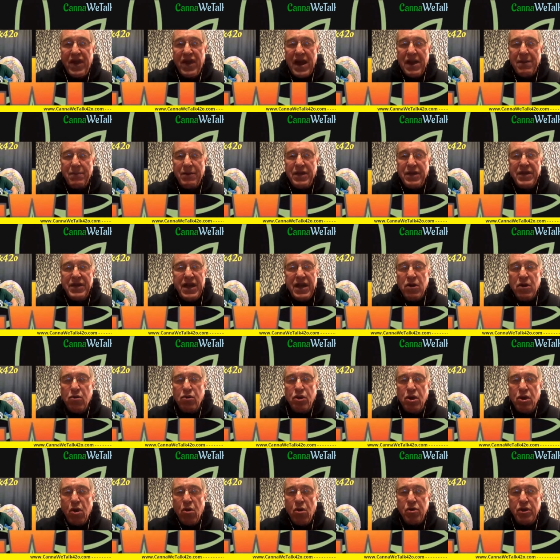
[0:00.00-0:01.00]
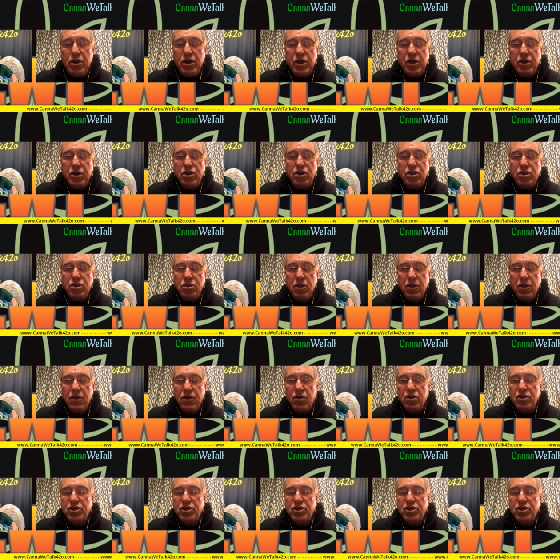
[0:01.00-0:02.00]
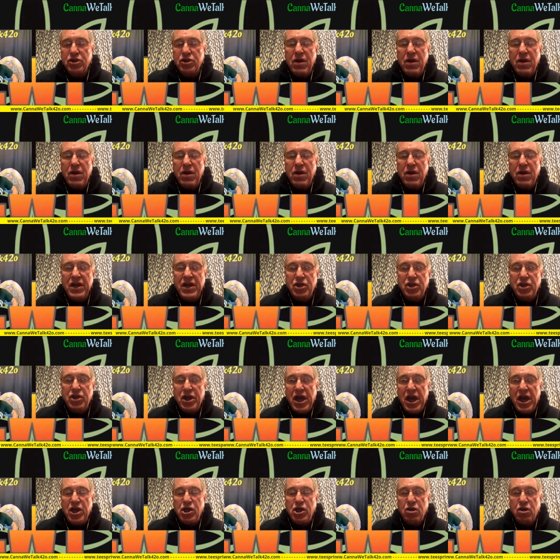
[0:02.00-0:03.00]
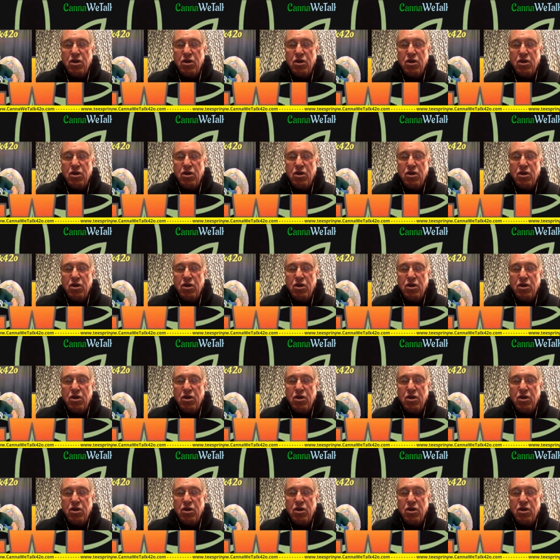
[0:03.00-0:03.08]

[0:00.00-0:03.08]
family. They don't notice because they don't have the education